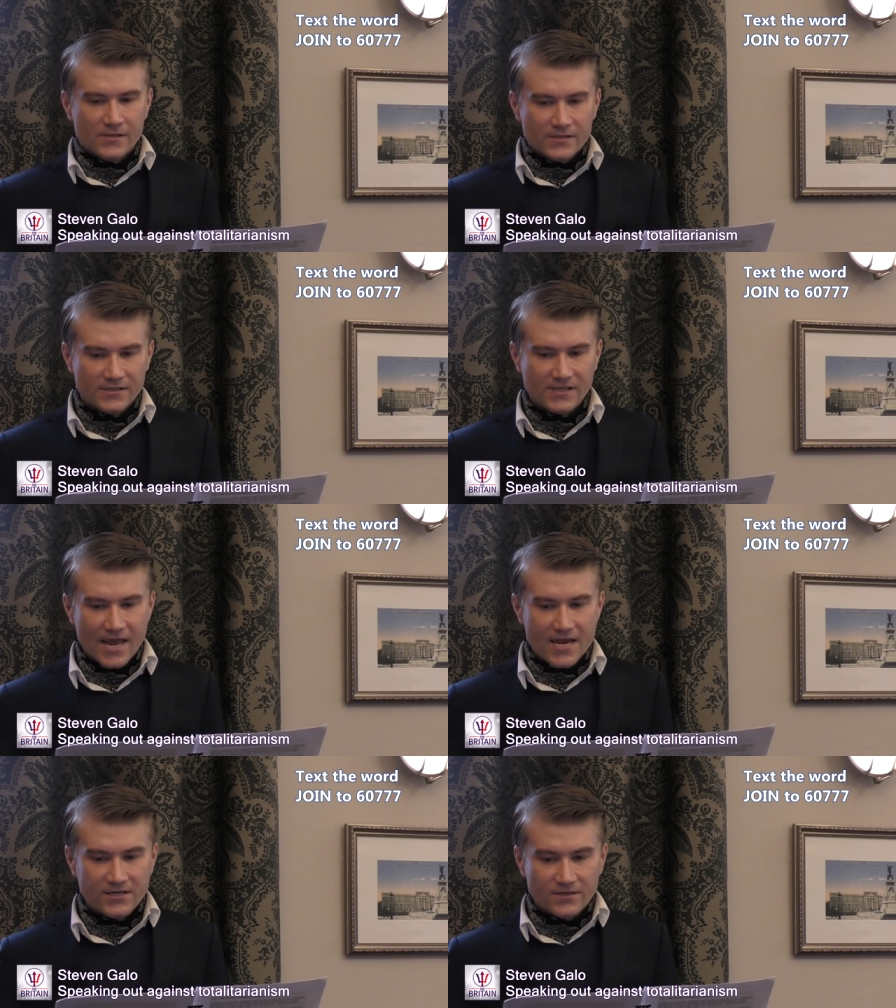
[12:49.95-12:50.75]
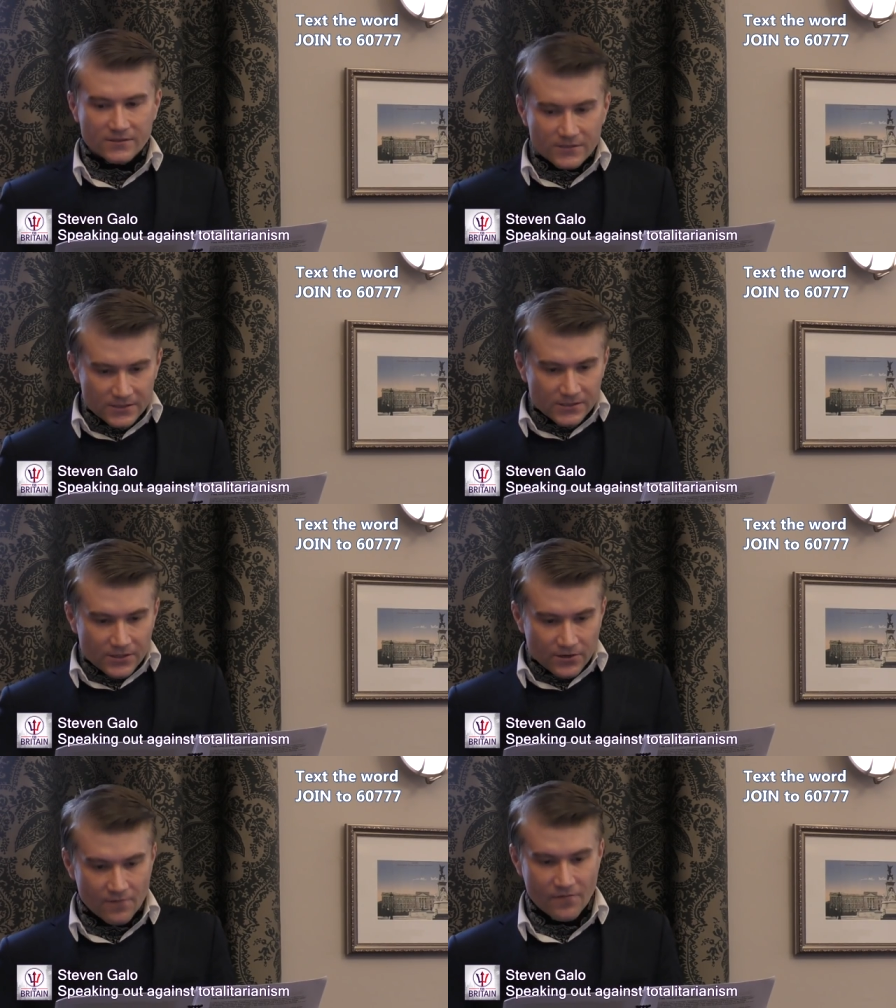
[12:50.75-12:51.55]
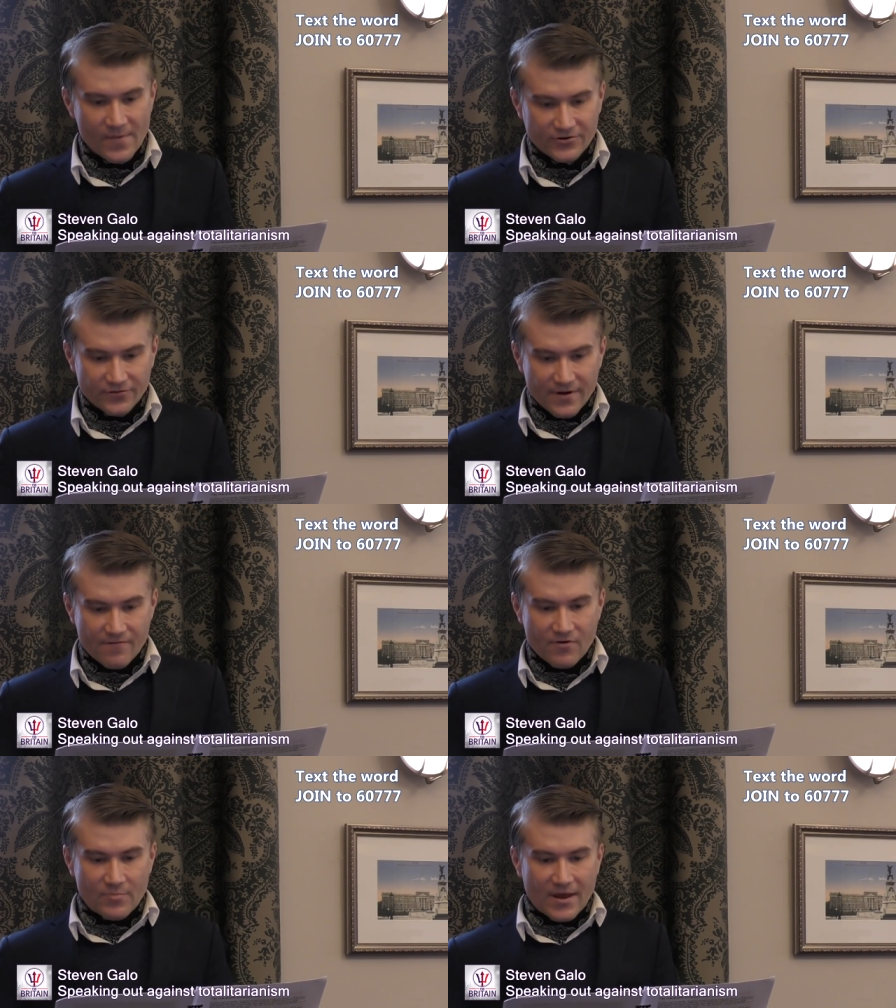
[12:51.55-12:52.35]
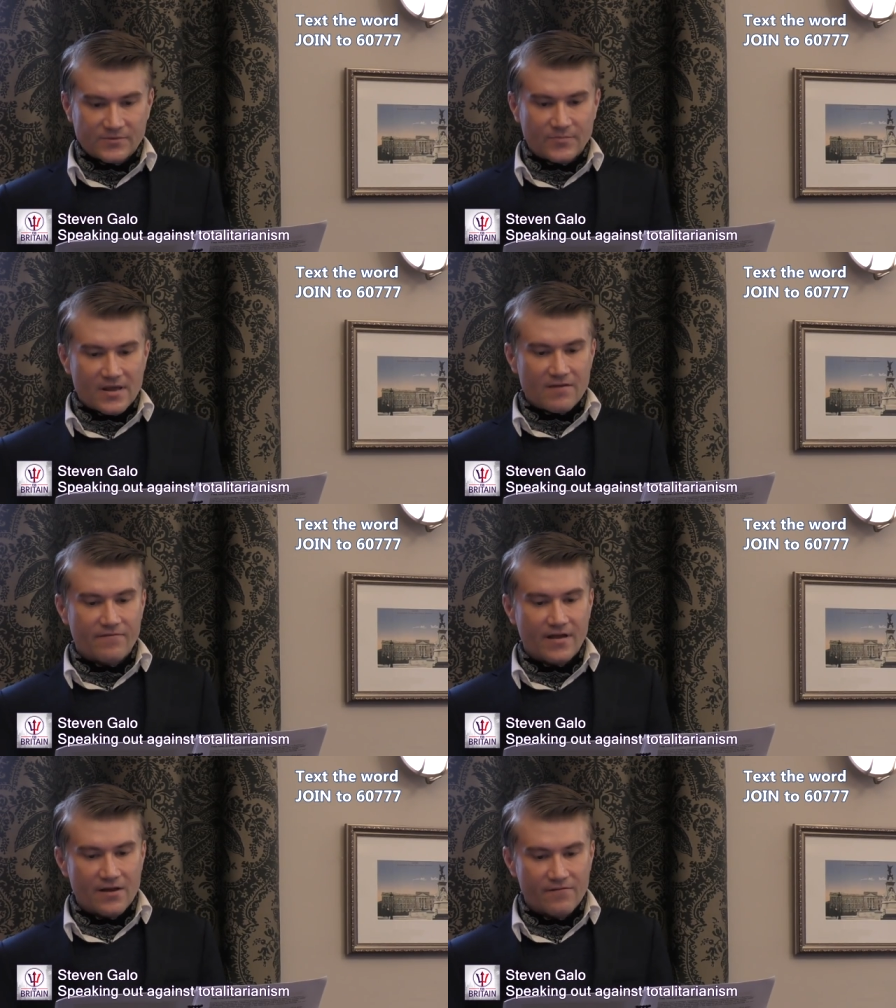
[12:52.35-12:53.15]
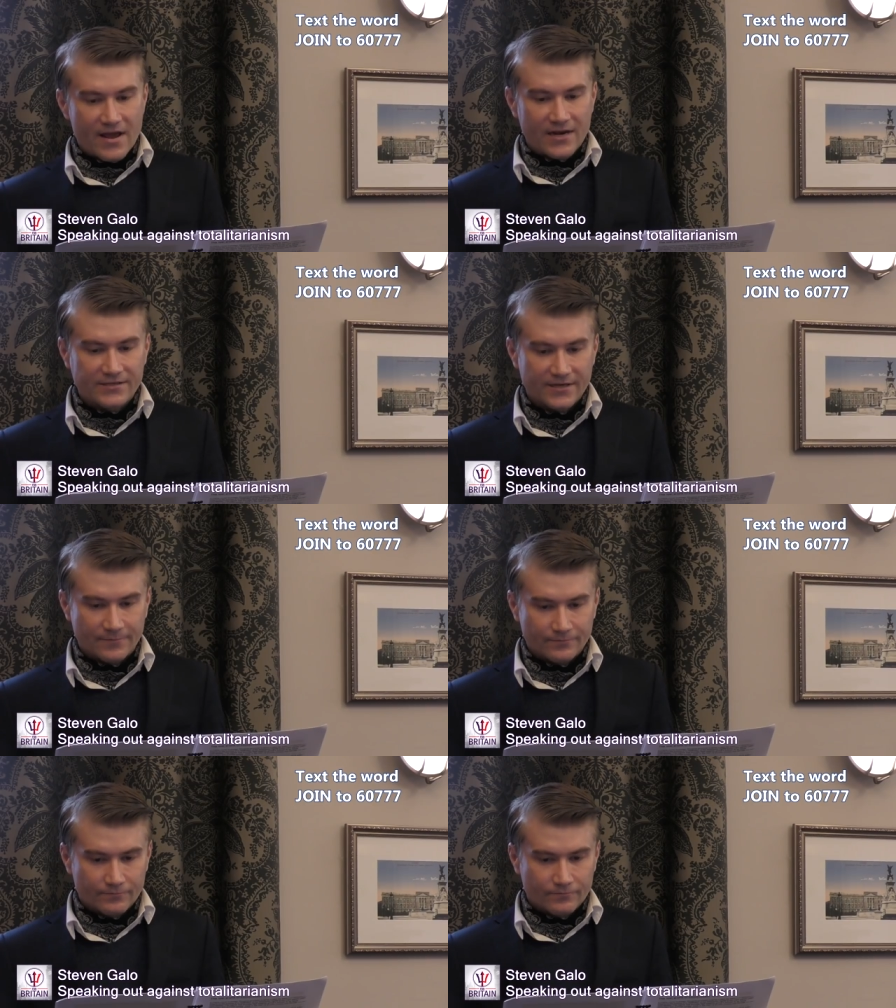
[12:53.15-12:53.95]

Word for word: State confirmatory replaced belief and reality.